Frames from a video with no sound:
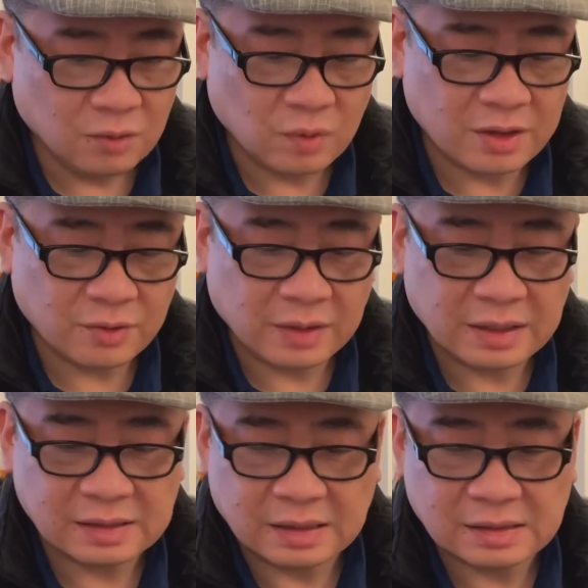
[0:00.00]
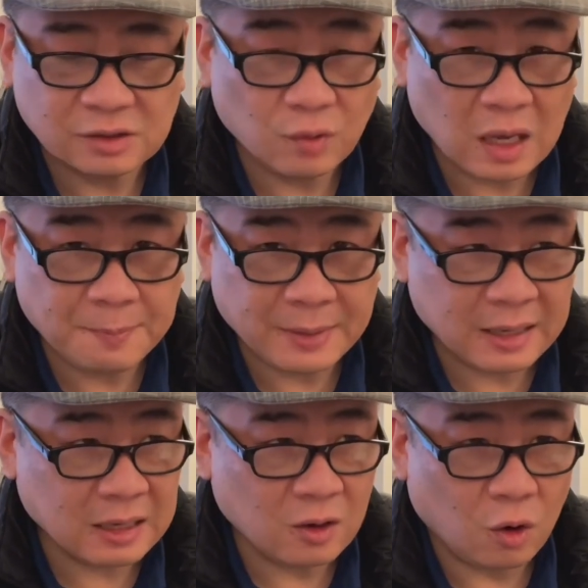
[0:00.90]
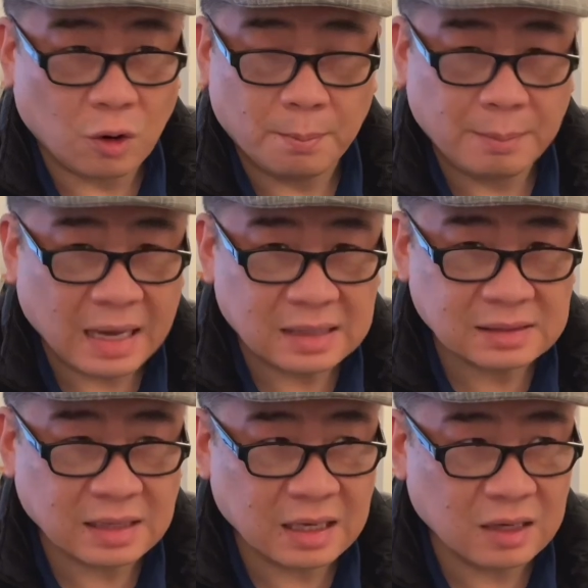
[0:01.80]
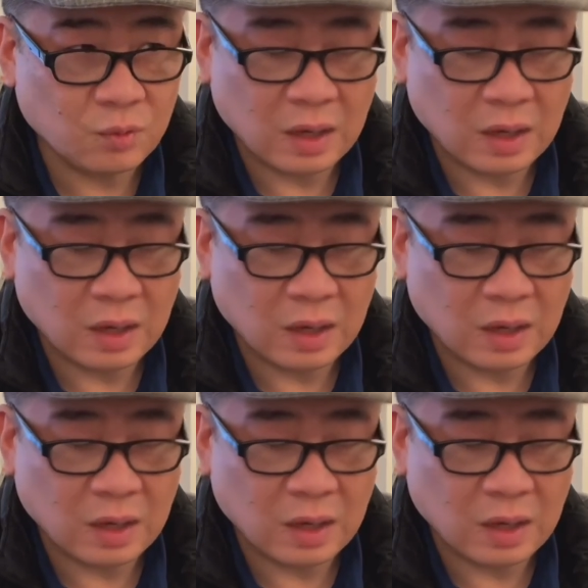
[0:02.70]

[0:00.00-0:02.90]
whether it's scraping or masking,